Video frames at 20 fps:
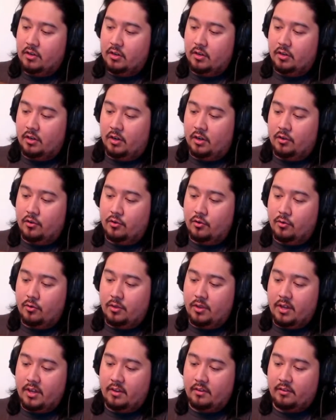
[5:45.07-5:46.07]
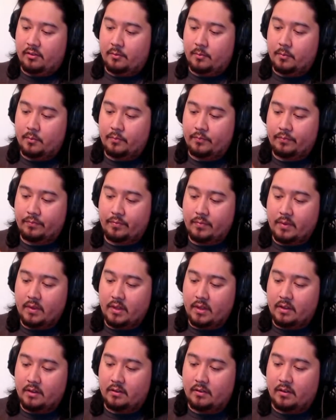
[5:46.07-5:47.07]
undo this.
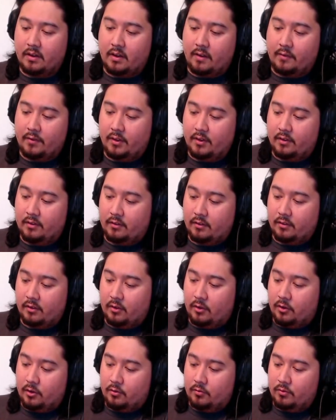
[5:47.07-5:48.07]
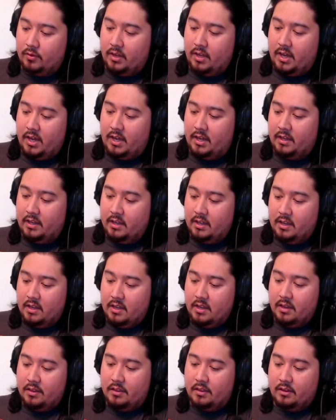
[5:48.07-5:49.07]
Take off this little
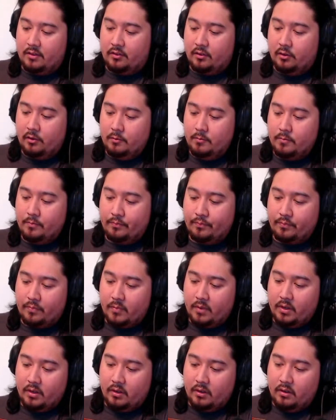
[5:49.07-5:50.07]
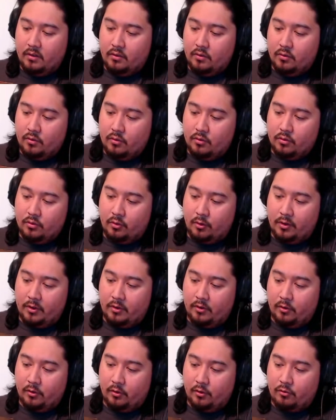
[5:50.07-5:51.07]
thistle, or this
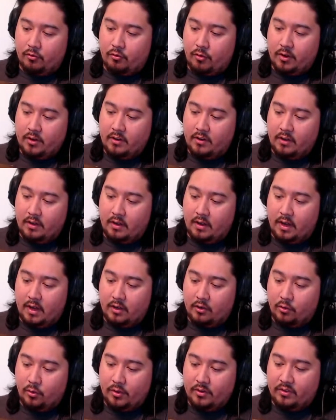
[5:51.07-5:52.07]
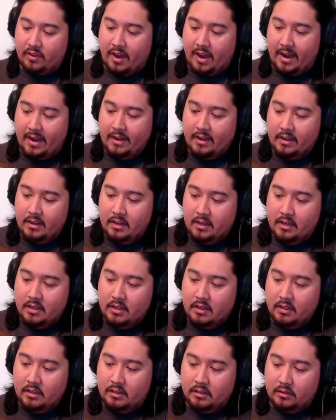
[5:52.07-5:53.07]
little string twist tie.
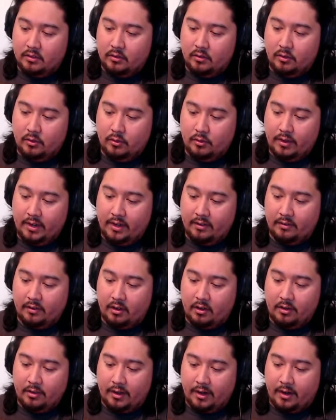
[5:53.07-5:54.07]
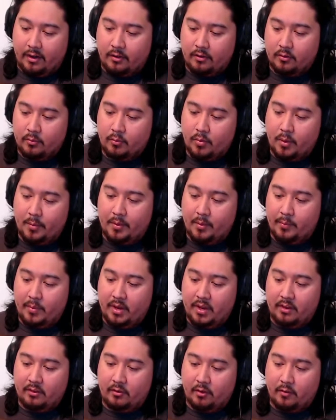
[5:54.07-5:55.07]
Oh, that is on there. Probably would be
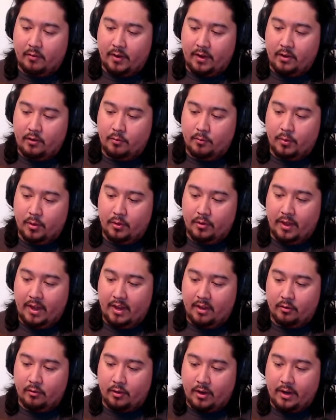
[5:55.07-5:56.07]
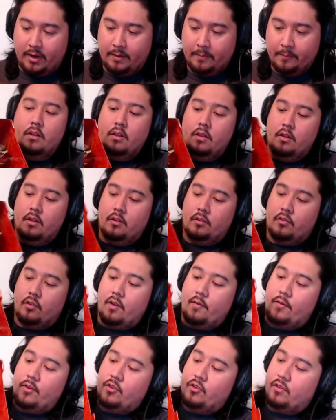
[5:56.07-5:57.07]
easier if I use both hands, right? So if
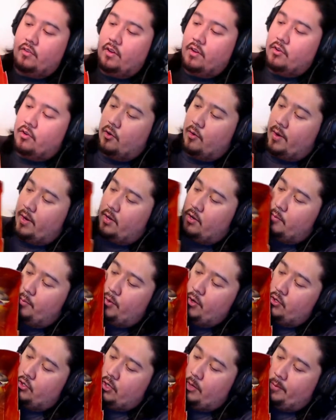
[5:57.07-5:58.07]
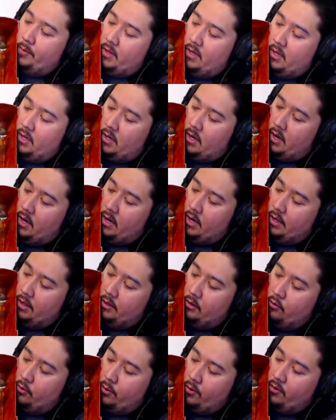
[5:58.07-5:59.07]
you just undo it, you push up the
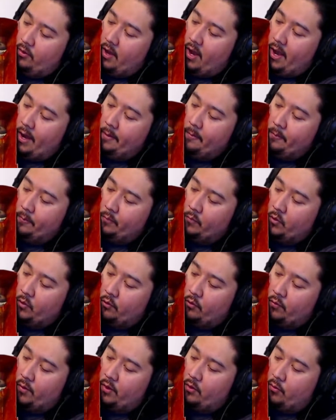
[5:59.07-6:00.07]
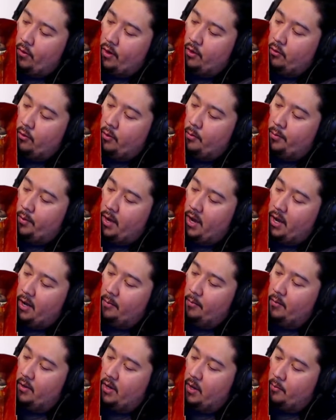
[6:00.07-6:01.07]
twist tie, just feeds right through the bottom,
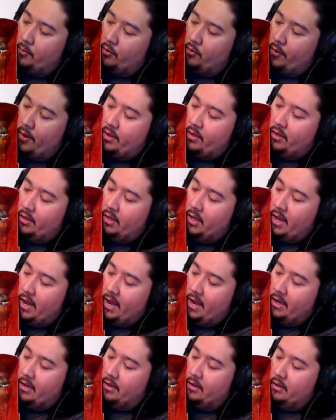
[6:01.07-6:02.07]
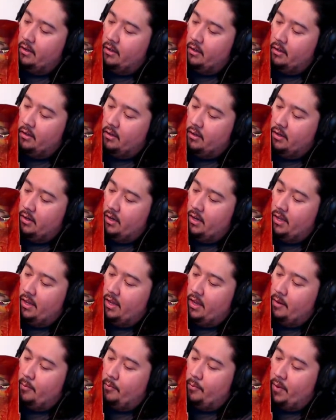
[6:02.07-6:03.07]
comes around the leg, and
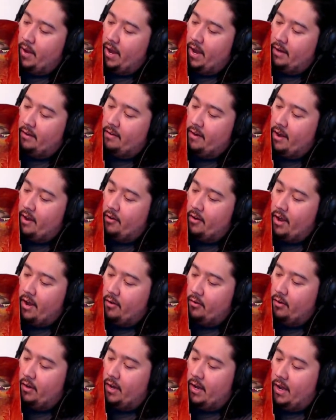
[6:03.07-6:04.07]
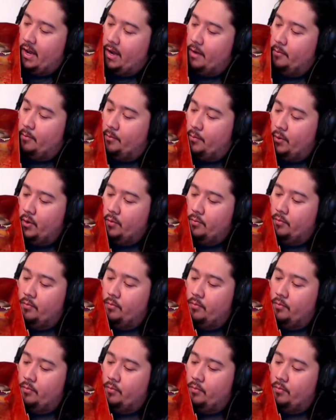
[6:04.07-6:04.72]
then back down out, and boom.